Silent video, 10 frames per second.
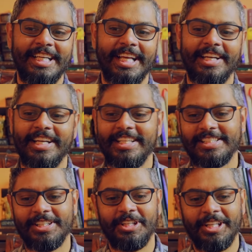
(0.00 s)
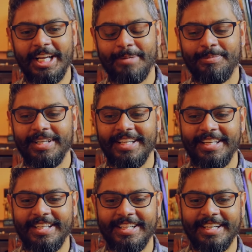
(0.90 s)
Had a nice little lamp,
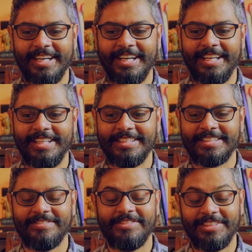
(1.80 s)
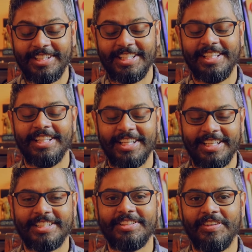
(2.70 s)
and I just really
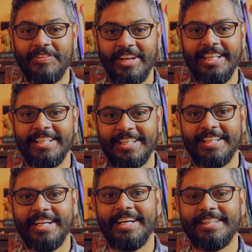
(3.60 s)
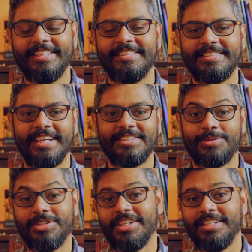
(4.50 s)
liked writing at this
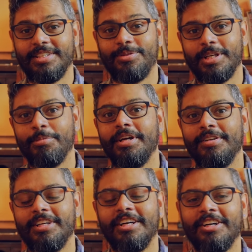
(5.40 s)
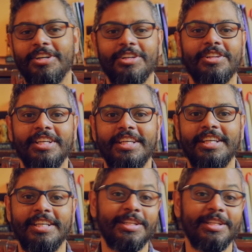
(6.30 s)
desk, which I did quite a bit early